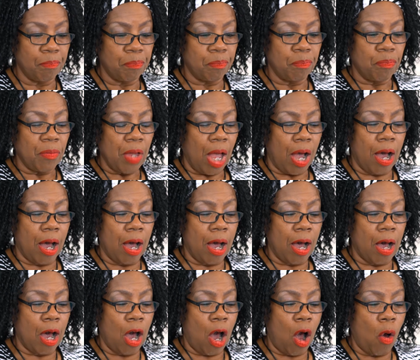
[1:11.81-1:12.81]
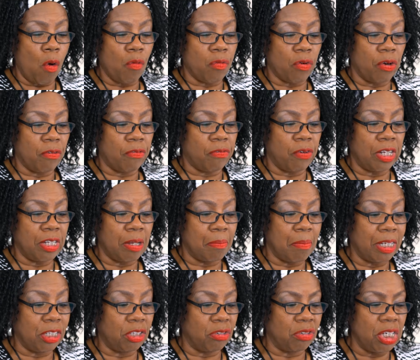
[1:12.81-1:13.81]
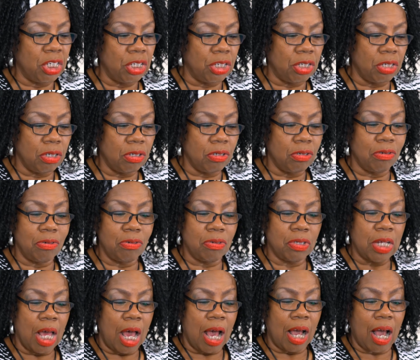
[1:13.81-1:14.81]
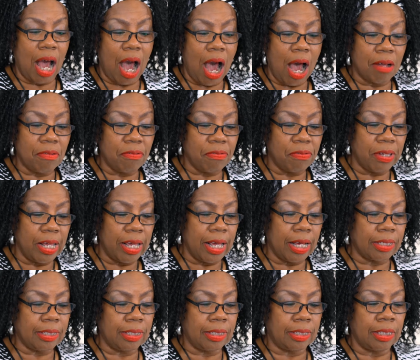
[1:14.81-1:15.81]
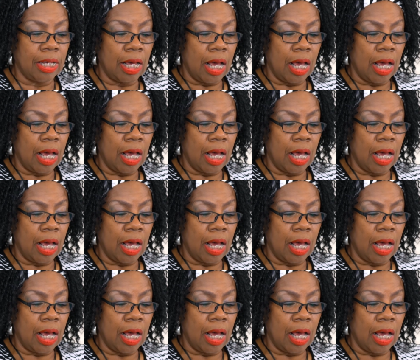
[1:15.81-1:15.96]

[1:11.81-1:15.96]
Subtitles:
over fundamental issues, conflicts,